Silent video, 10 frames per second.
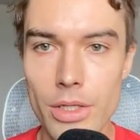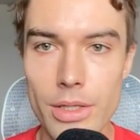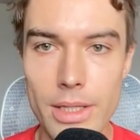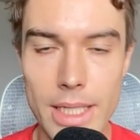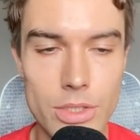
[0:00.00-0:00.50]

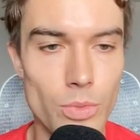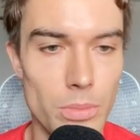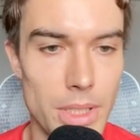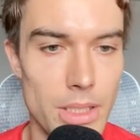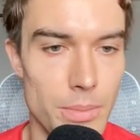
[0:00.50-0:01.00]
this will
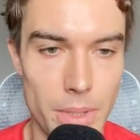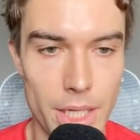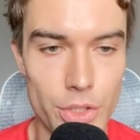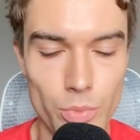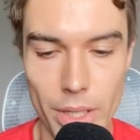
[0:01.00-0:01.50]
be the
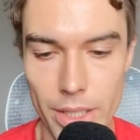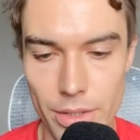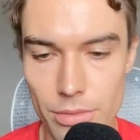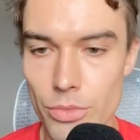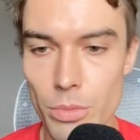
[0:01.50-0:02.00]
page
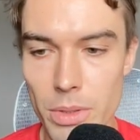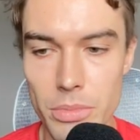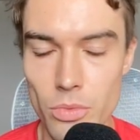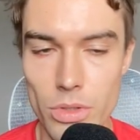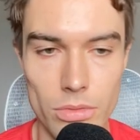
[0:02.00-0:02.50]
where your
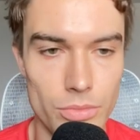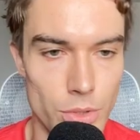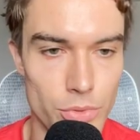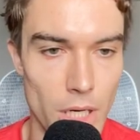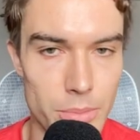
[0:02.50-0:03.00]
people will
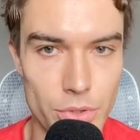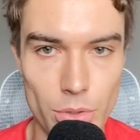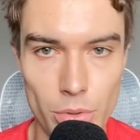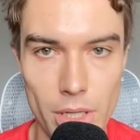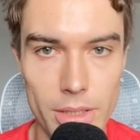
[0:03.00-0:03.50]
subscribe to
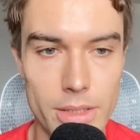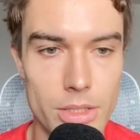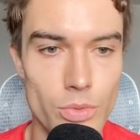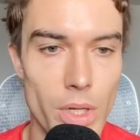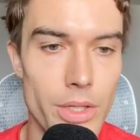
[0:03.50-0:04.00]
your product.
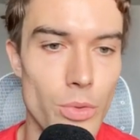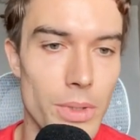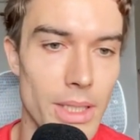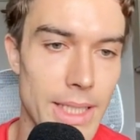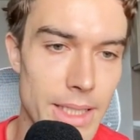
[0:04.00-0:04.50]
This is where you
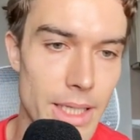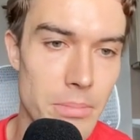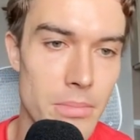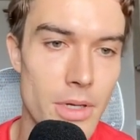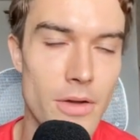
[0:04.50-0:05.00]
will lead
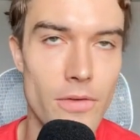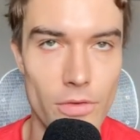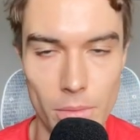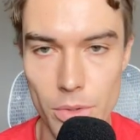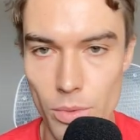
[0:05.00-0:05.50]
them
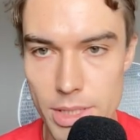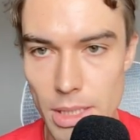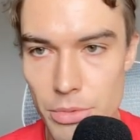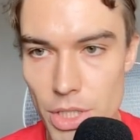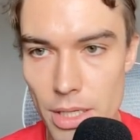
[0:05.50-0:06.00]
from the
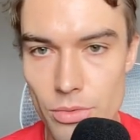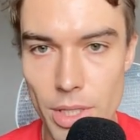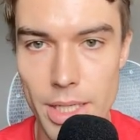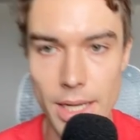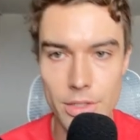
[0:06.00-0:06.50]
WhatsApp chat,
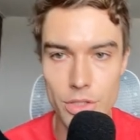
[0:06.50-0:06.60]
right? And